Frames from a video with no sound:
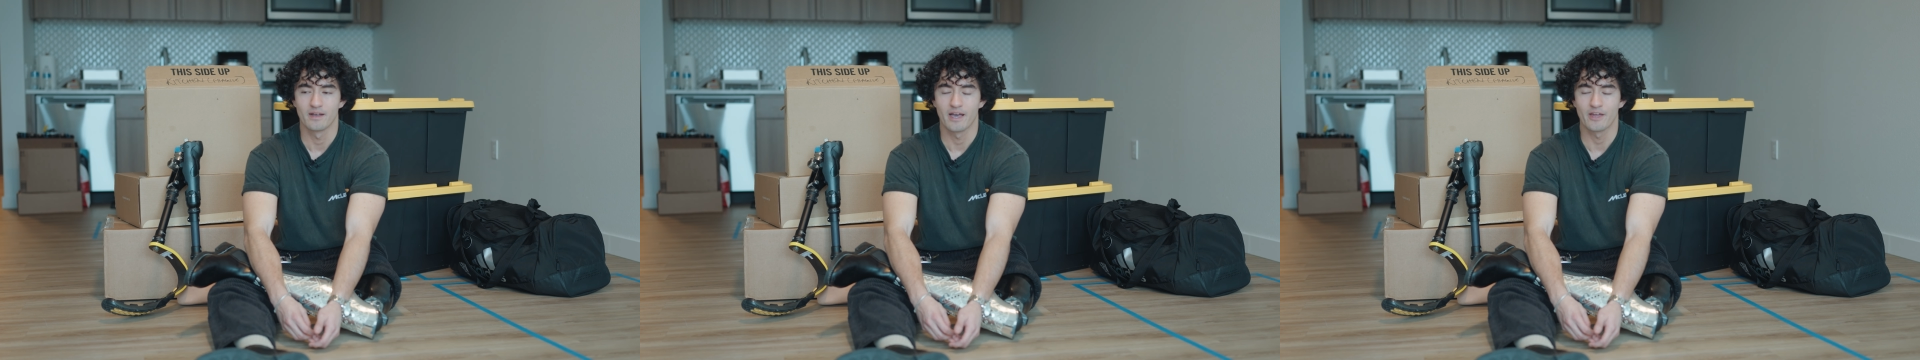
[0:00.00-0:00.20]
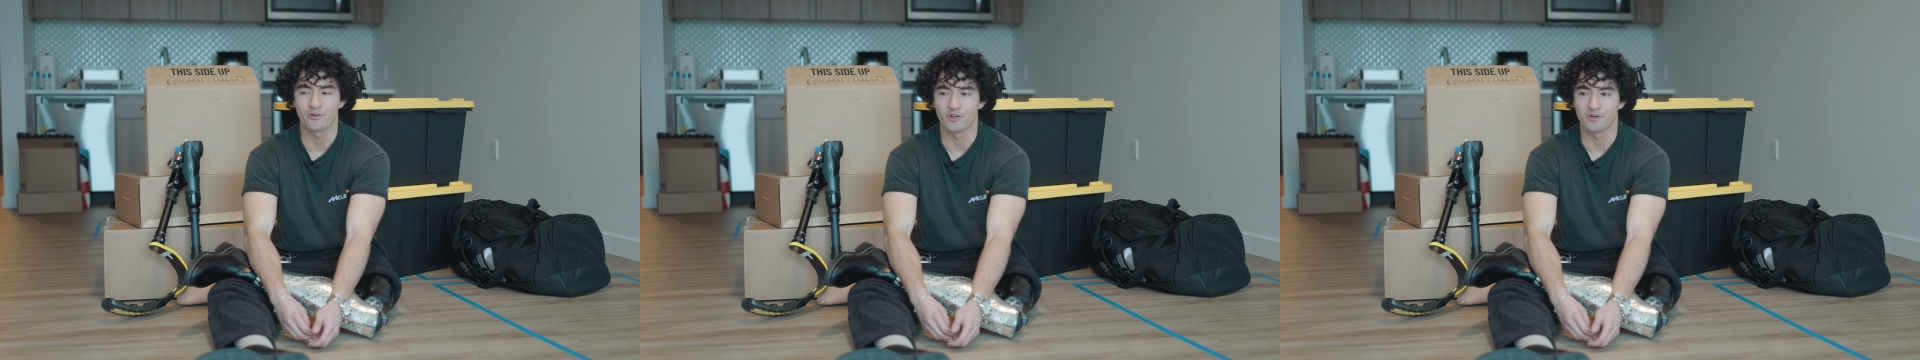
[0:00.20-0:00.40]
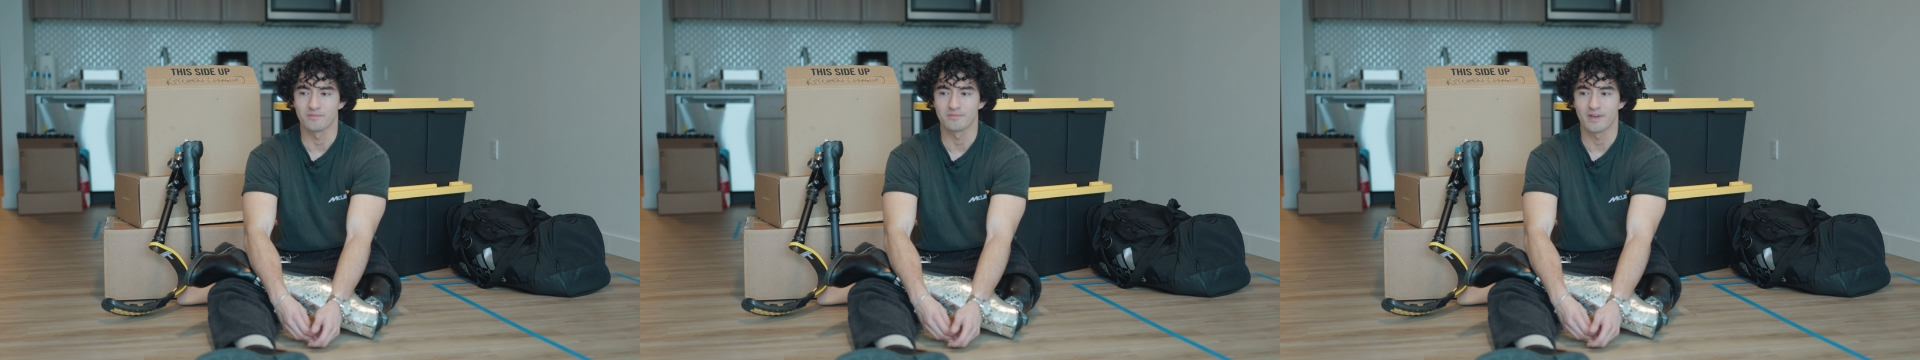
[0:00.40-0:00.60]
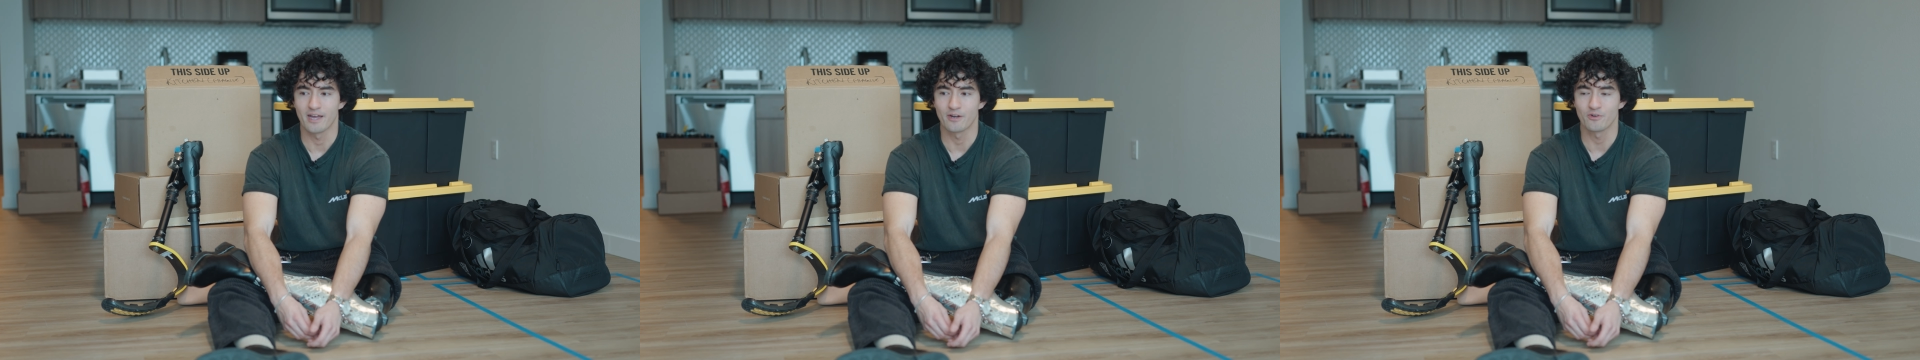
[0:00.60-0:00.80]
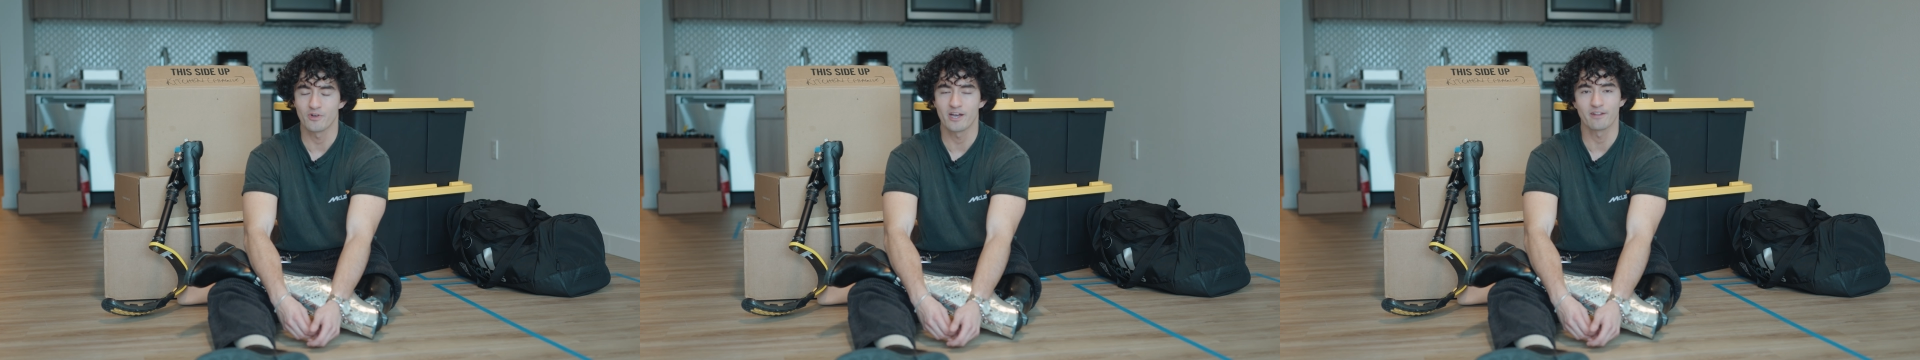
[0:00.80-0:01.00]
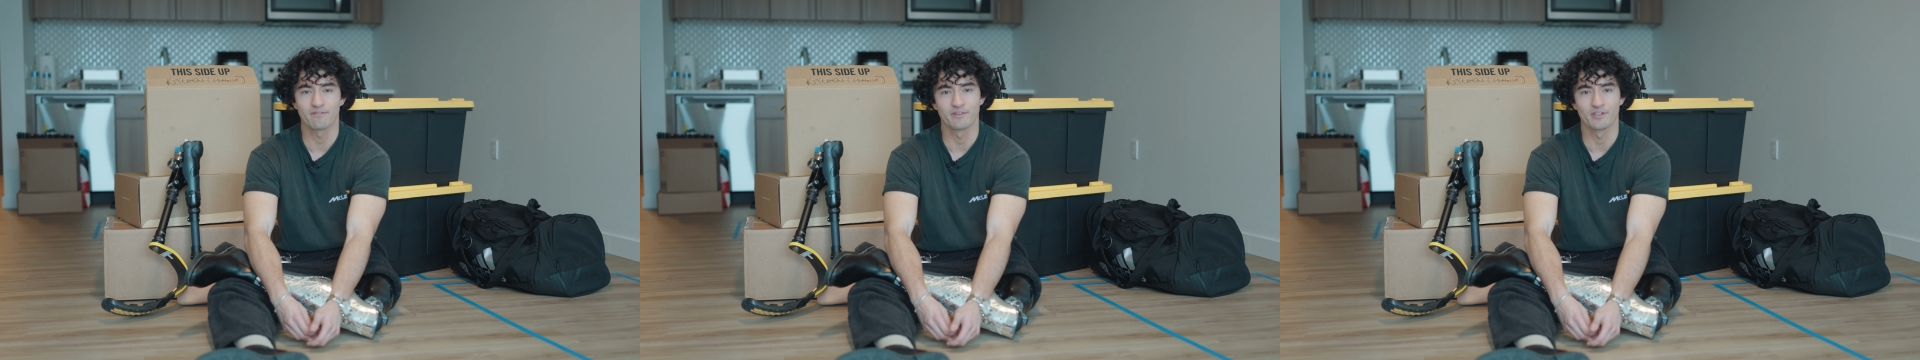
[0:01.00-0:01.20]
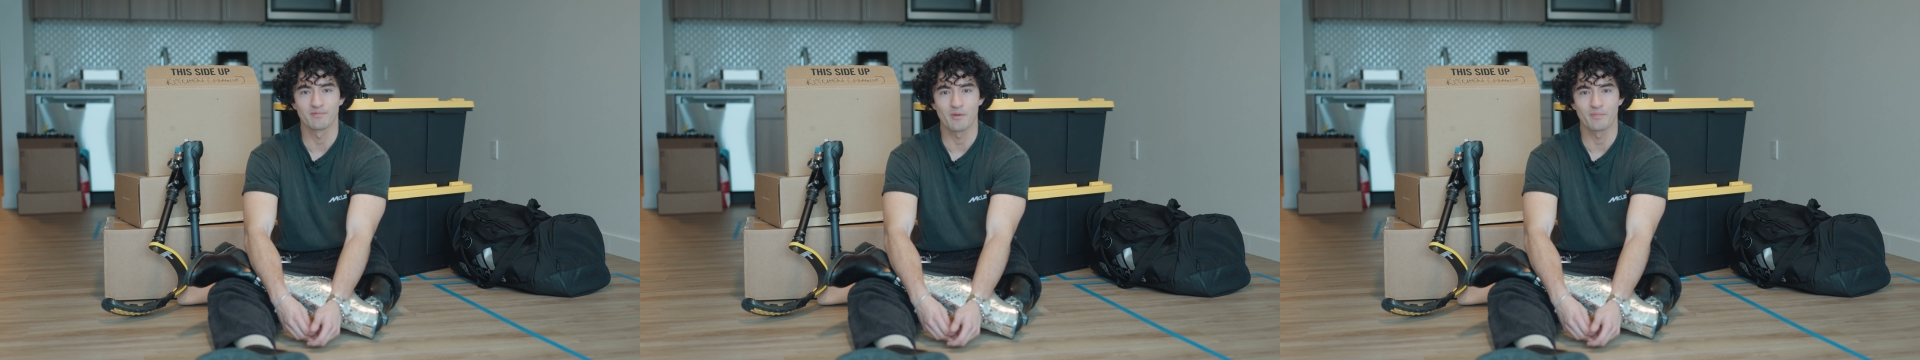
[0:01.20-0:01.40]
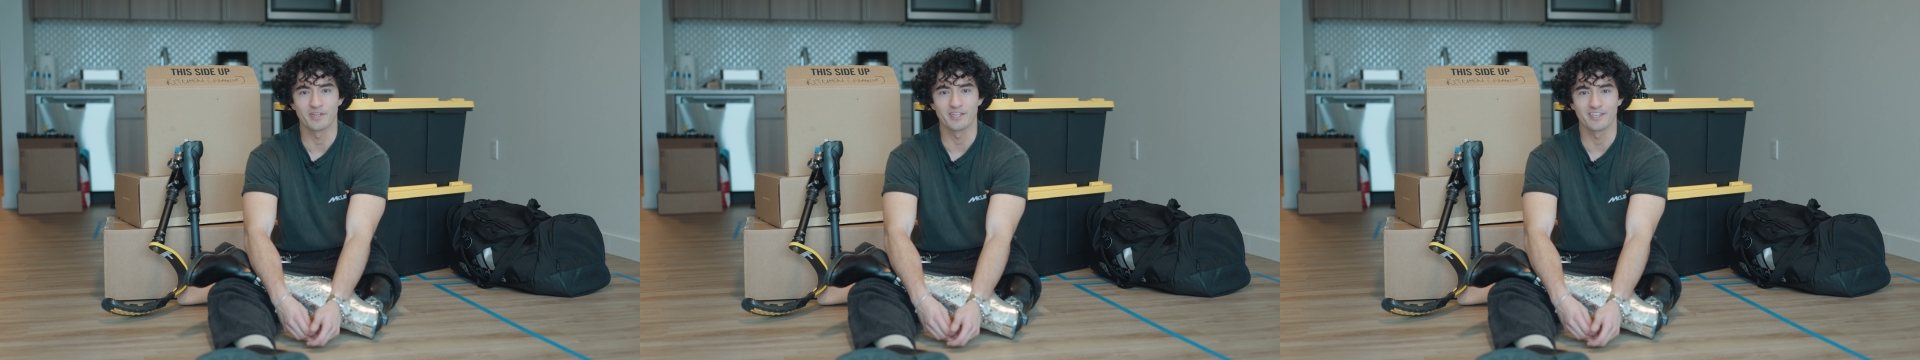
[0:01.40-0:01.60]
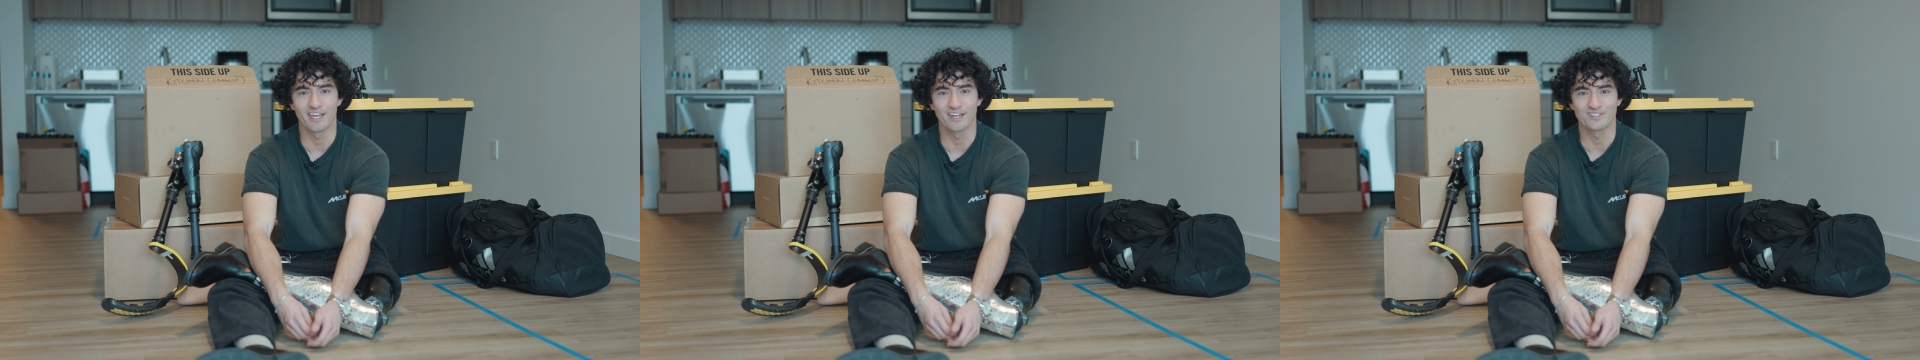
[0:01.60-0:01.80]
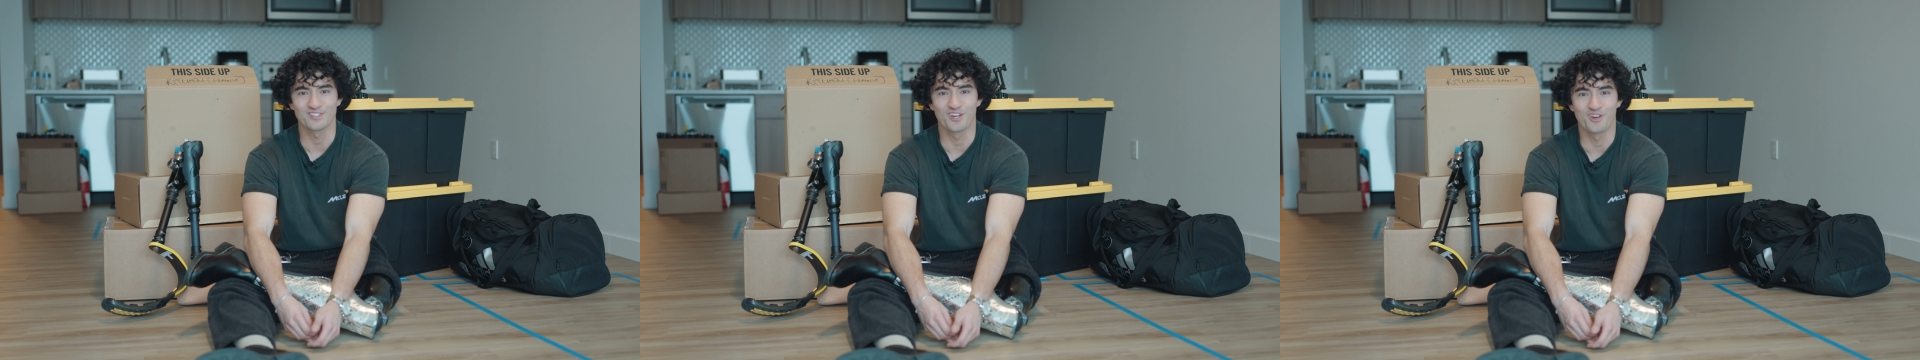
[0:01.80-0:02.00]
I don't know. I don't know how to feel about beating
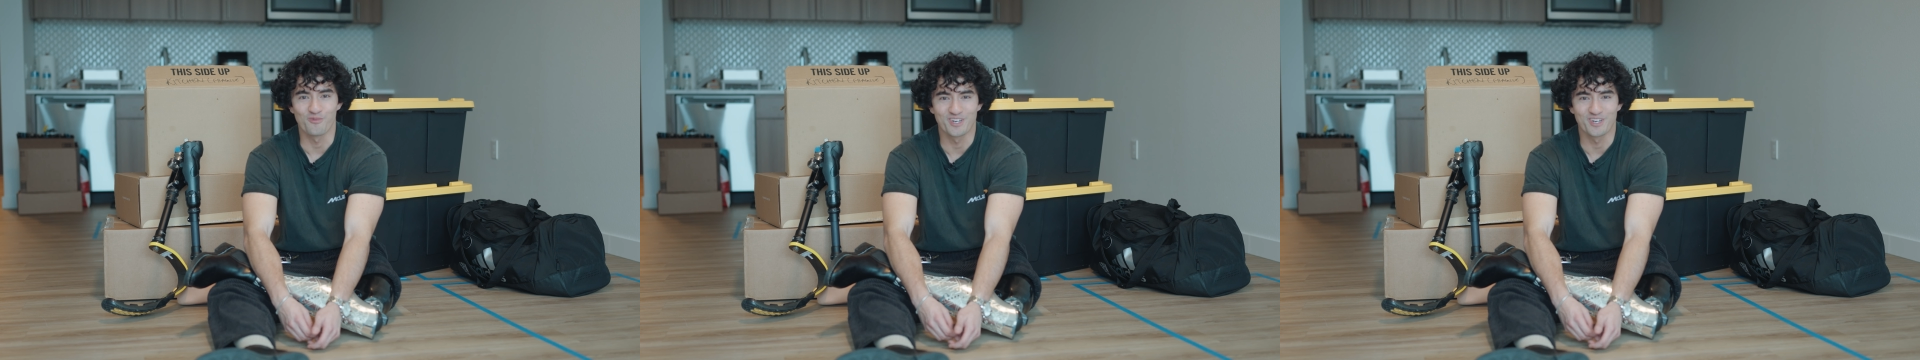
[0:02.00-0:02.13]
cancer,